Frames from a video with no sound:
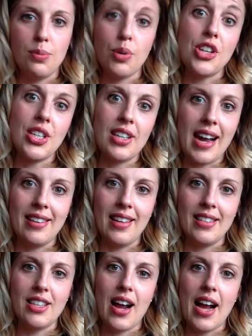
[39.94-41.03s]
project
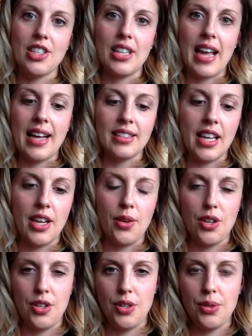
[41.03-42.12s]
guidelines are actually asking you
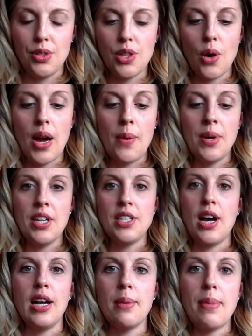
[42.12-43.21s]
to do. So I want to
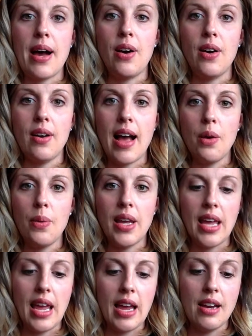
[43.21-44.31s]
talk about how we
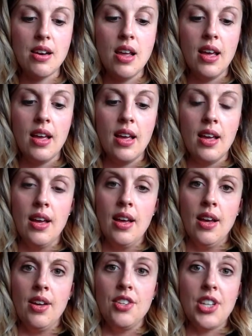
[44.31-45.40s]
can
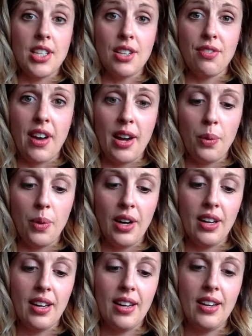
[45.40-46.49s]
justify our
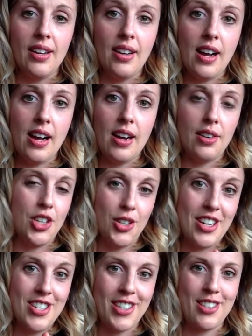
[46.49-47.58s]
work. You
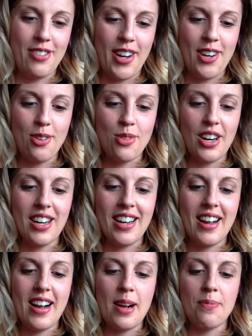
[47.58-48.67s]
can justify your work.
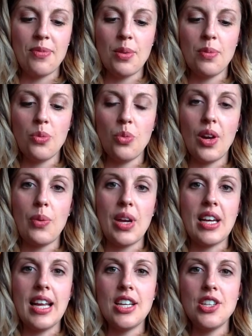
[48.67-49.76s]
We
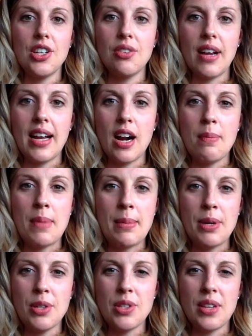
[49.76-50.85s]
can integrate our
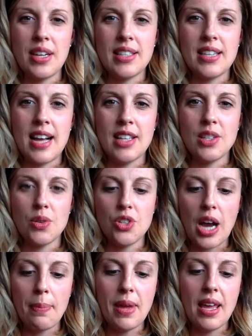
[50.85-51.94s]
memo so that it's not so
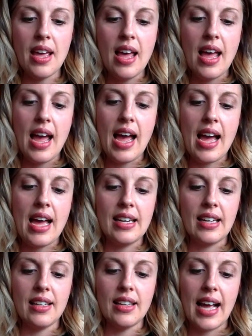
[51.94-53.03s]
choppy.
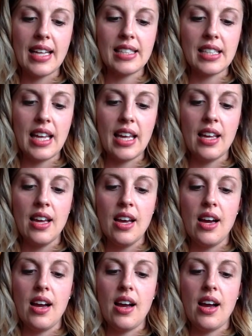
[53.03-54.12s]
And lastly,
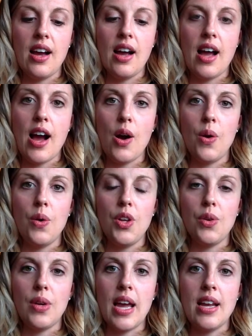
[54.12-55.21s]
how
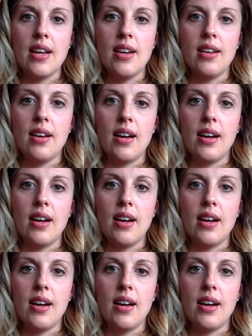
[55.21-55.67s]
you can